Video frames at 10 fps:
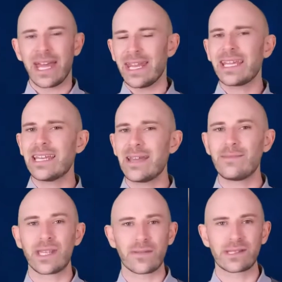
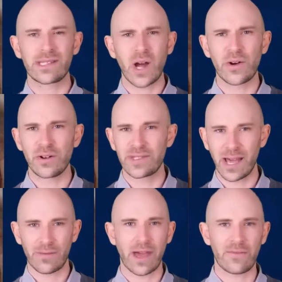Nicknamed the Star of
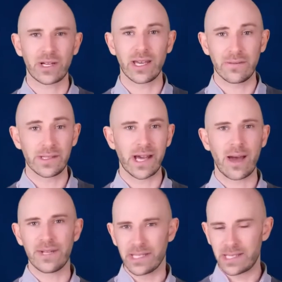South Africa, the
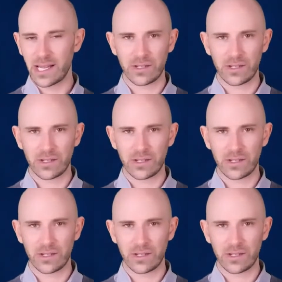diamond